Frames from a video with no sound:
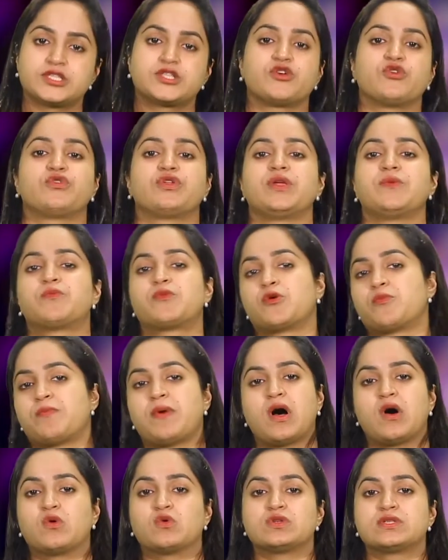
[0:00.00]
theory
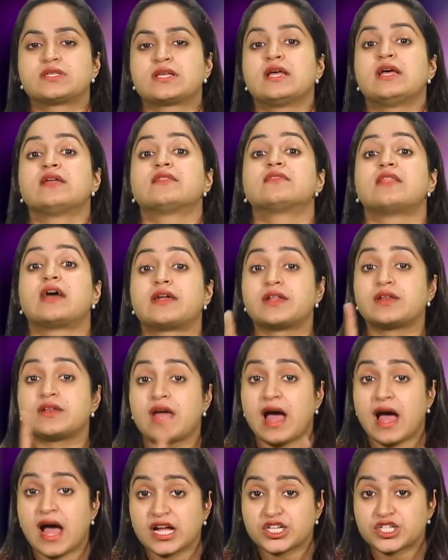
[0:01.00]
propounds that an
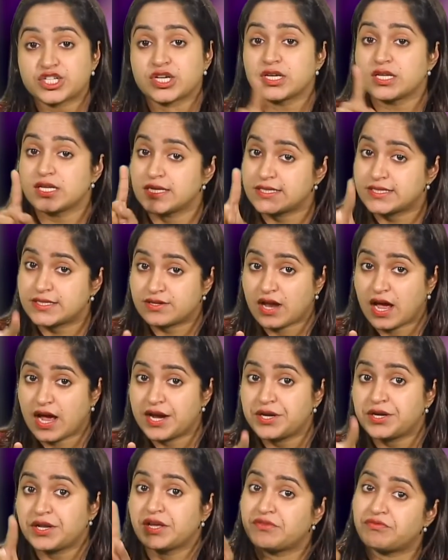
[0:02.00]
action is
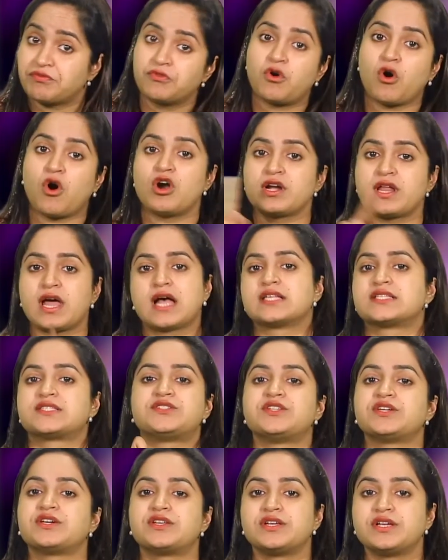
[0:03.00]
right if God has
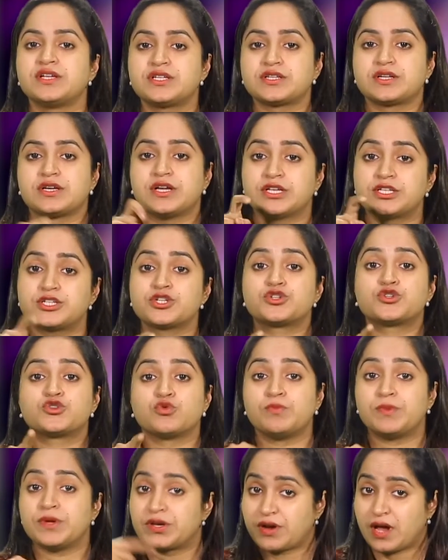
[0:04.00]
decreed it to
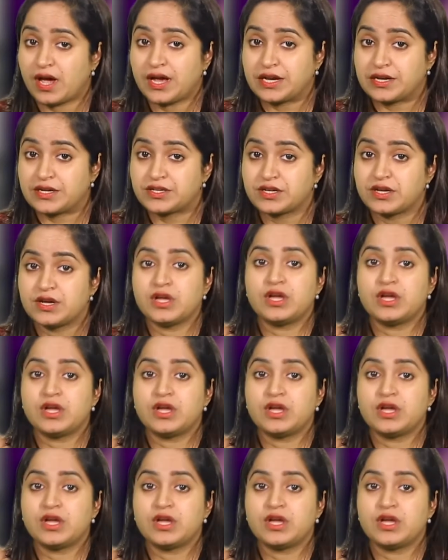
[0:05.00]
be right.